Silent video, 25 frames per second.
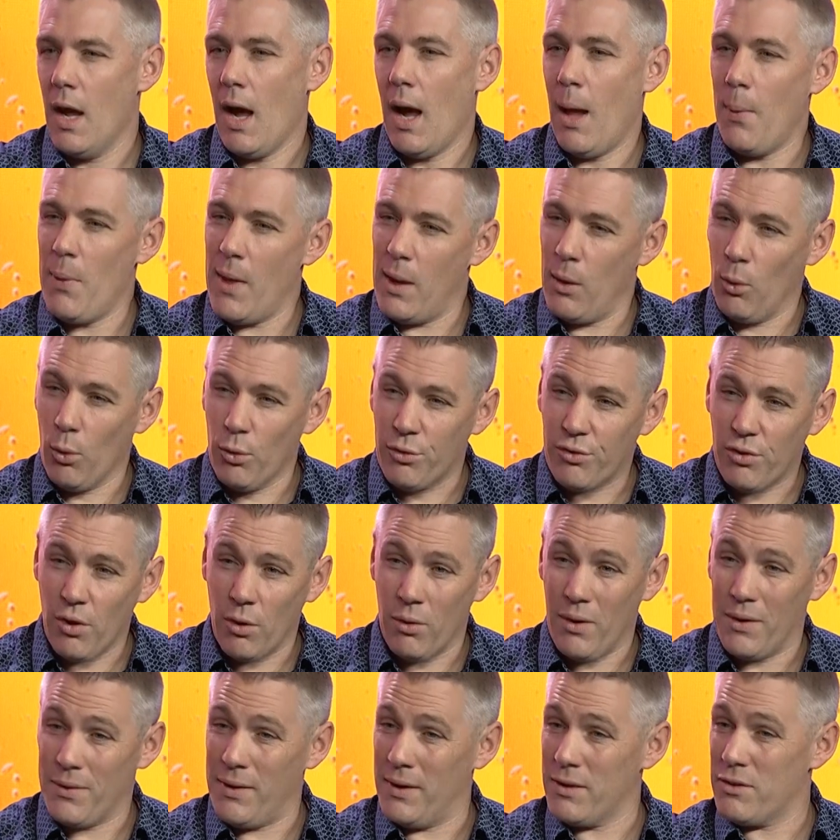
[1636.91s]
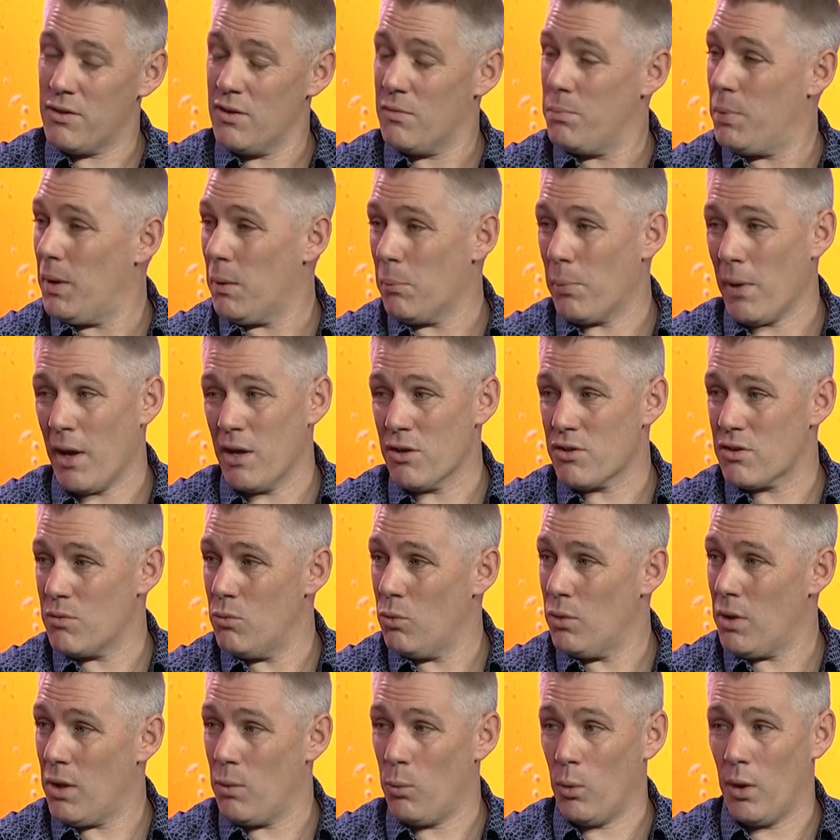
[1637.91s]
And then also, I think just being patient
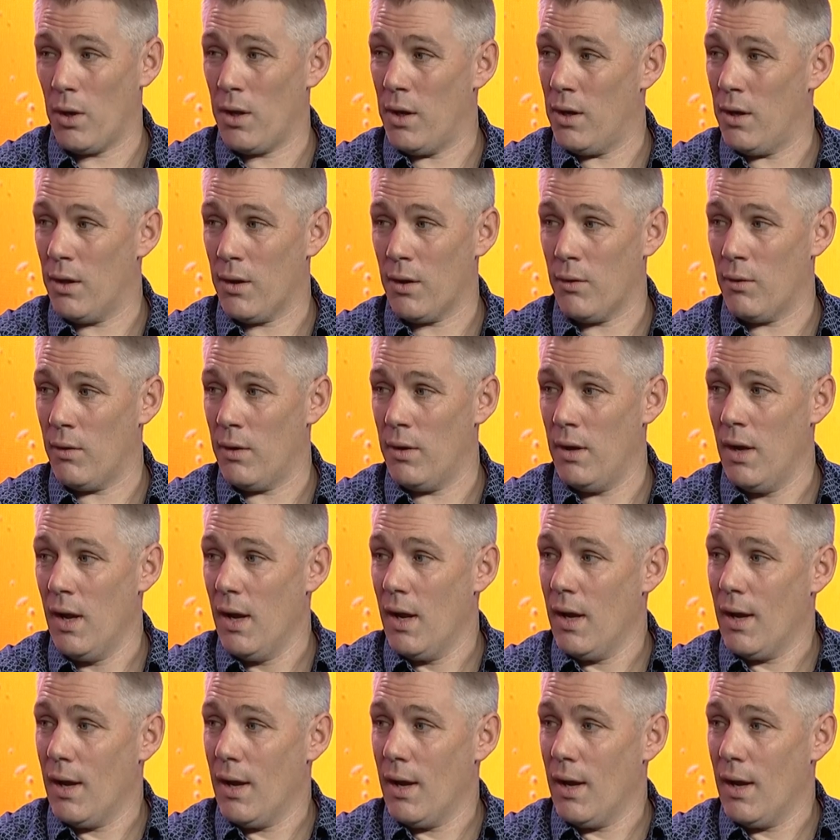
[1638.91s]
with one another and